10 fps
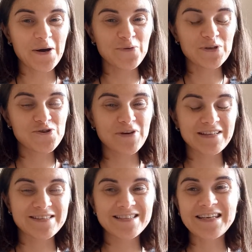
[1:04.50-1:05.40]
which you
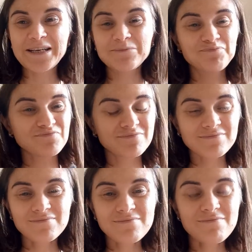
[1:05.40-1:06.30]
can see
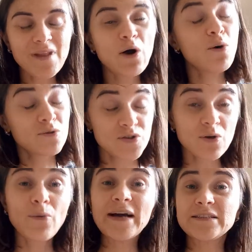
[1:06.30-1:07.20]
also
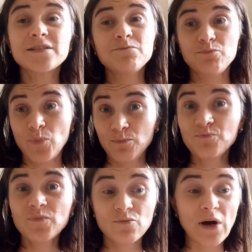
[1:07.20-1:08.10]
quite
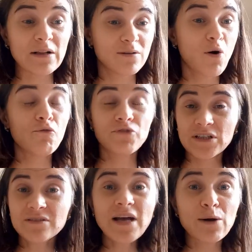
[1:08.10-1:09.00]
well
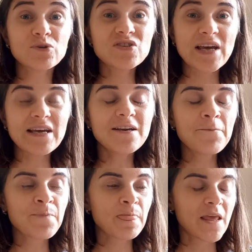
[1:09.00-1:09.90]
often, I would say.
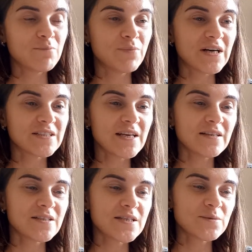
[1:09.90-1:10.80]
But
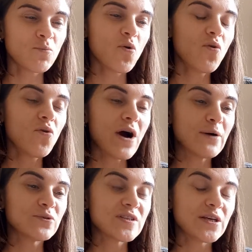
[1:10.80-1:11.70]
it is more, I
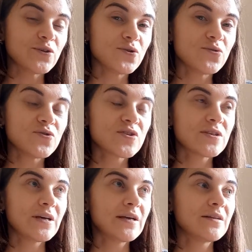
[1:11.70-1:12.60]
would say, used
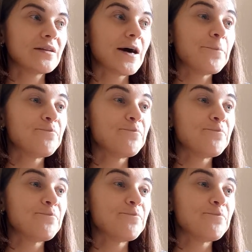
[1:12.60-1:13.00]
in